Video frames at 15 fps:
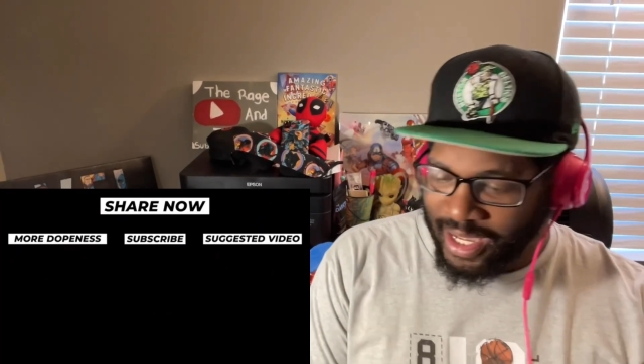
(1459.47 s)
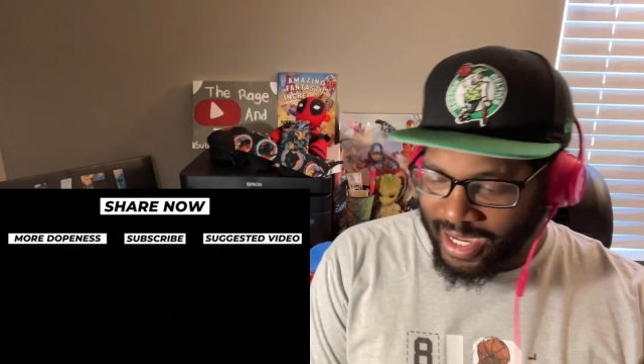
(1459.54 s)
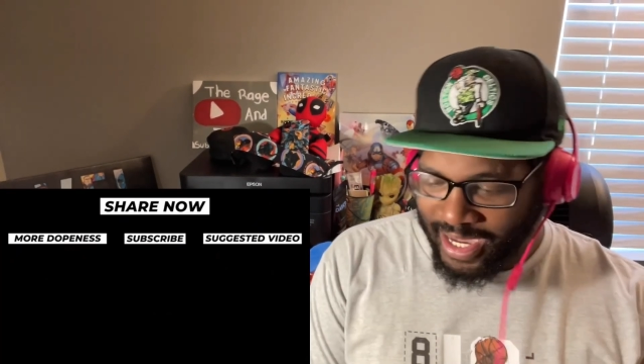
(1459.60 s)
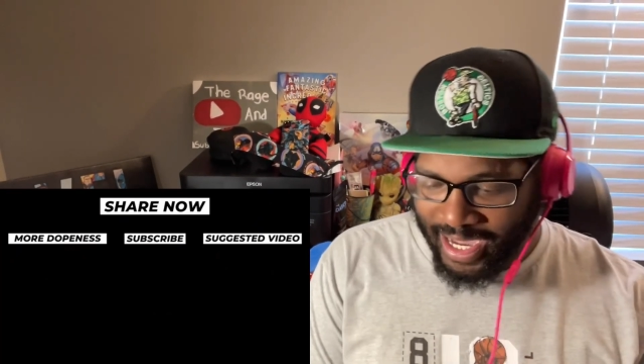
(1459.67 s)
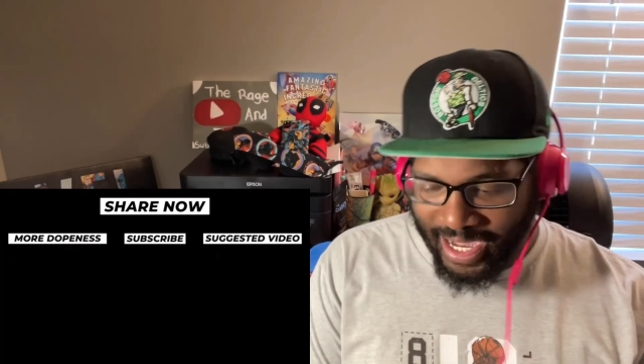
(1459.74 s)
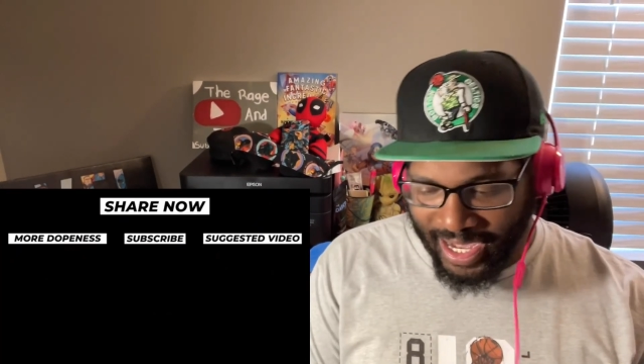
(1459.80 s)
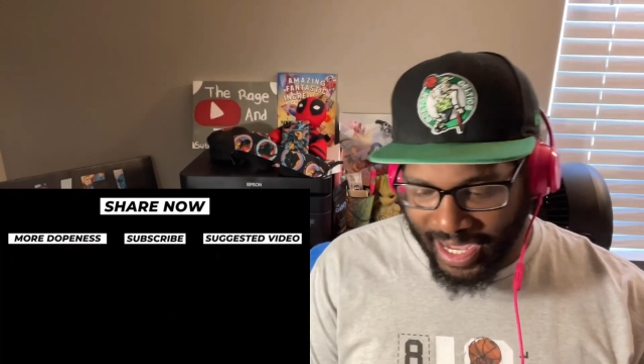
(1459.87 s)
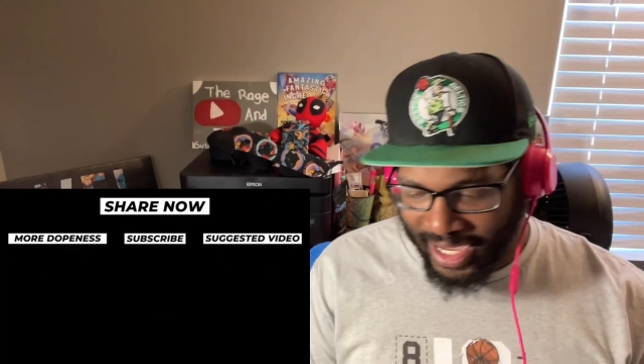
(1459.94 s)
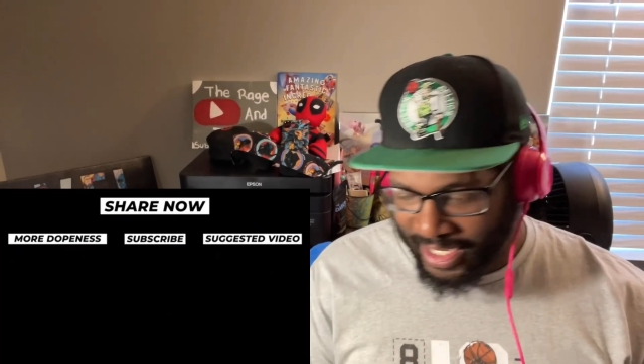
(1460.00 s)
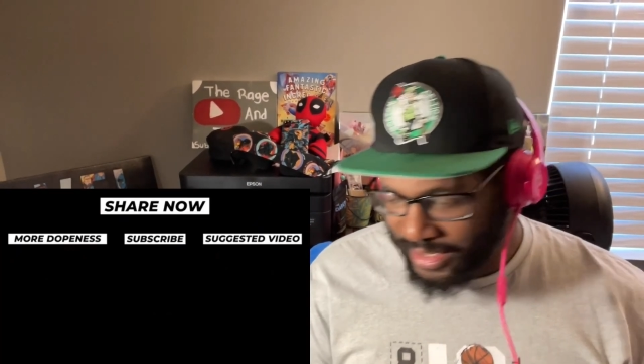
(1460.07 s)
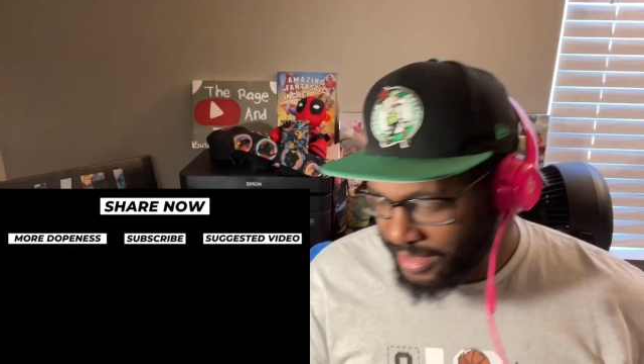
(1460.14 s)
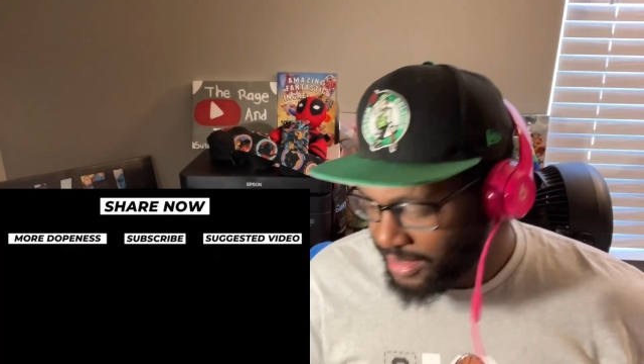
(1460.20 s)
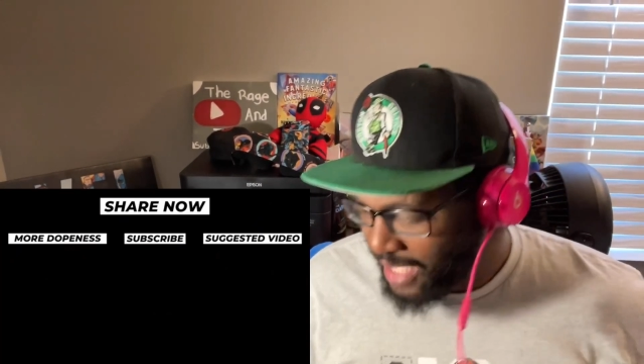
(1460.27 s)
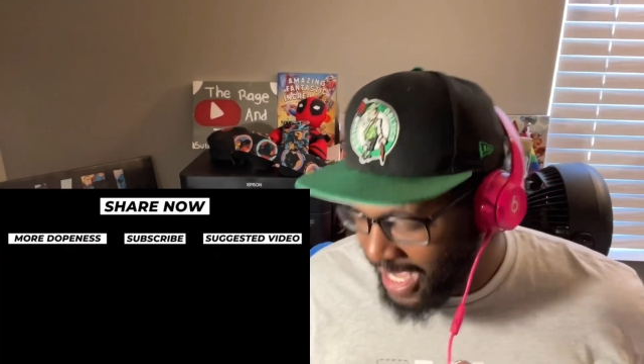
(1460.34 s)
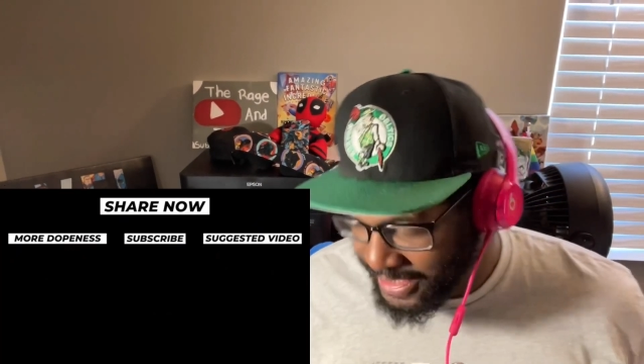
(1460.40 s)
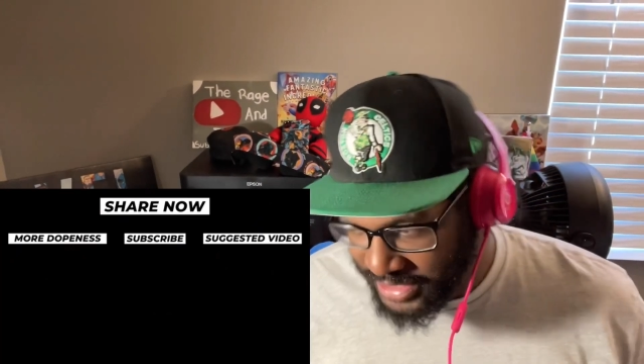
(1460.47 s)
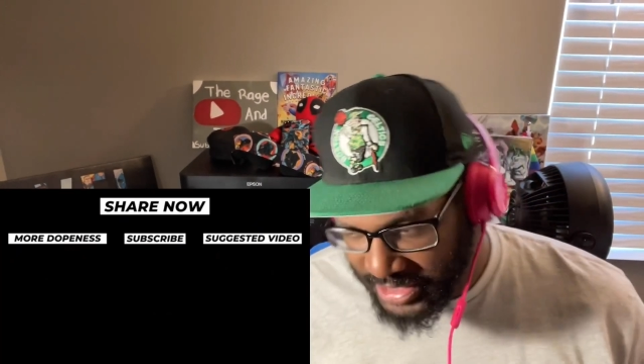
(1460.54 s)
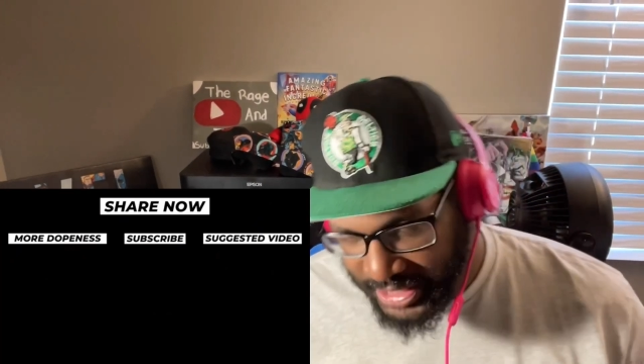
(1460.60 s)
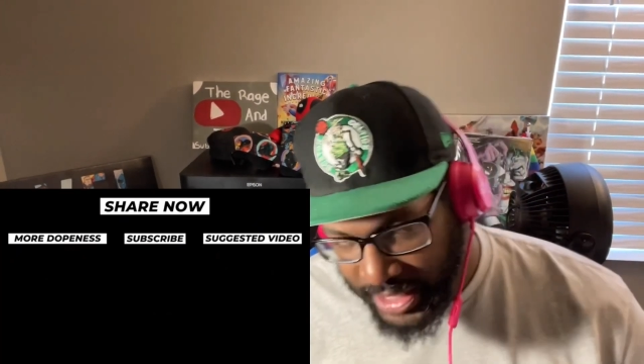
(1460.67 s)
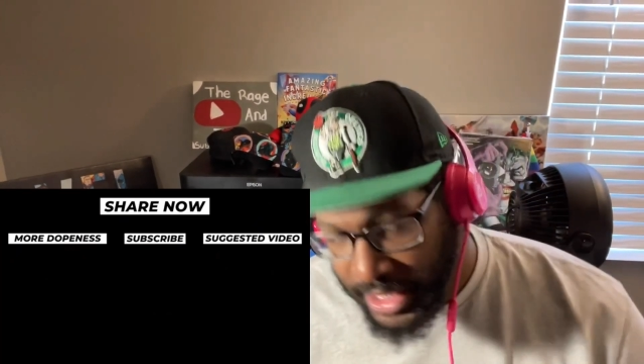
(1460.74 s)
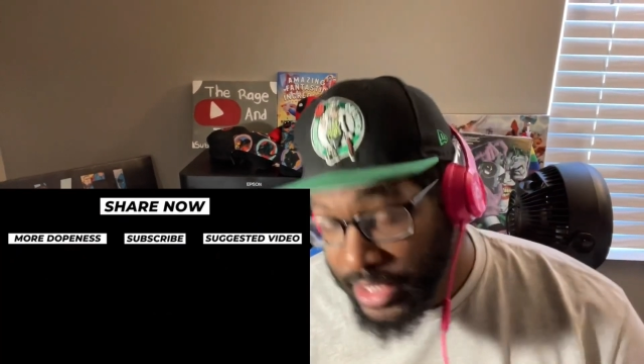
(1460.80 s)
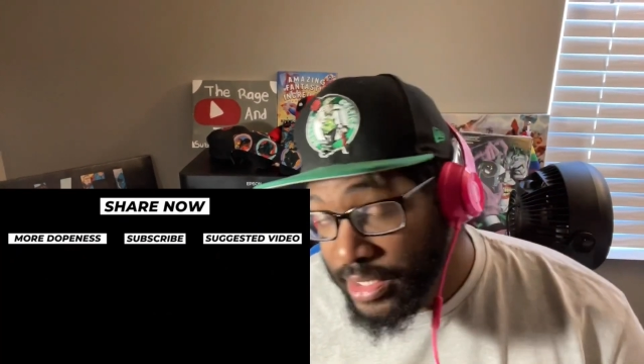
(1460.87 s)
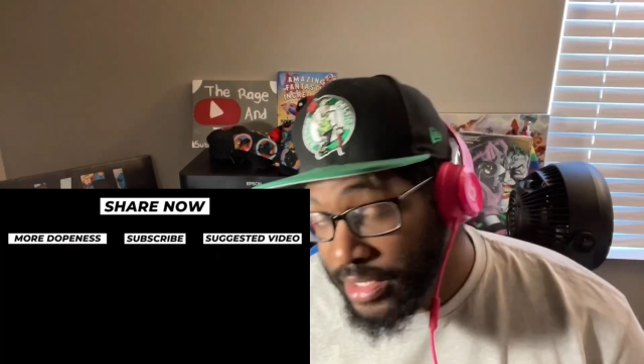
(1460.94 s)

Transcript: And I see